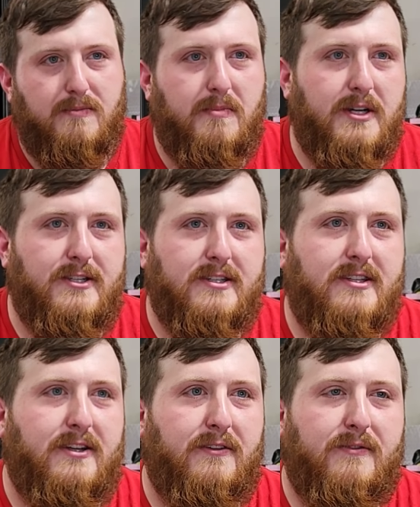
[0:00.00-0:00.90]
budget
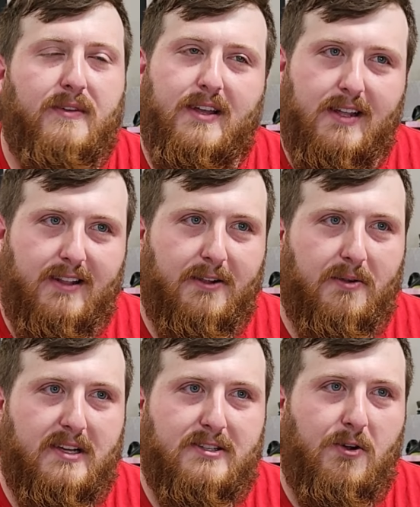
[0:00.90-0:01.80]
stuff, a little
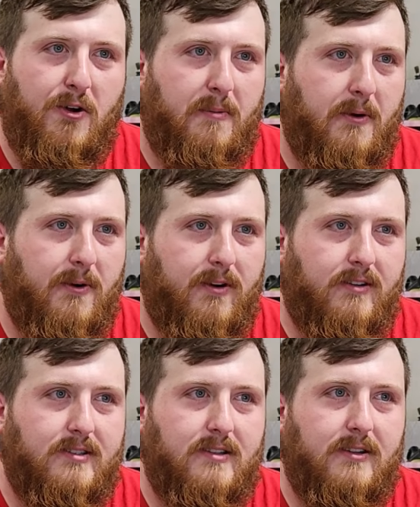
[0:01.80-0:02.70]
less car
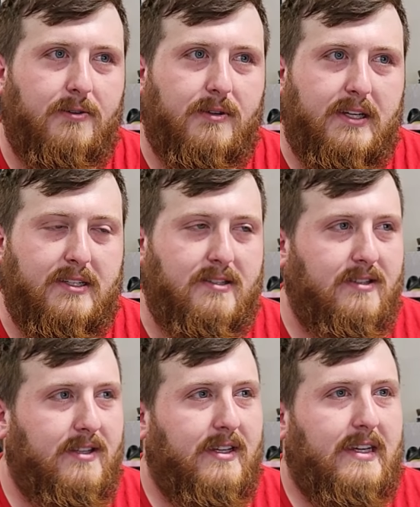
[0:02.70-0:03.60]
parts, a little less
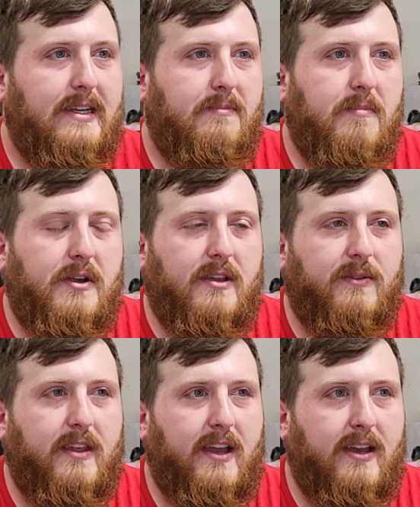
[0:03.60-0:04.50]
money
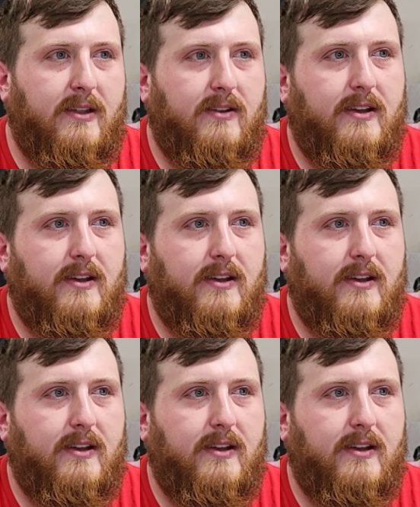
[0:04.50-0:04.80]
on that.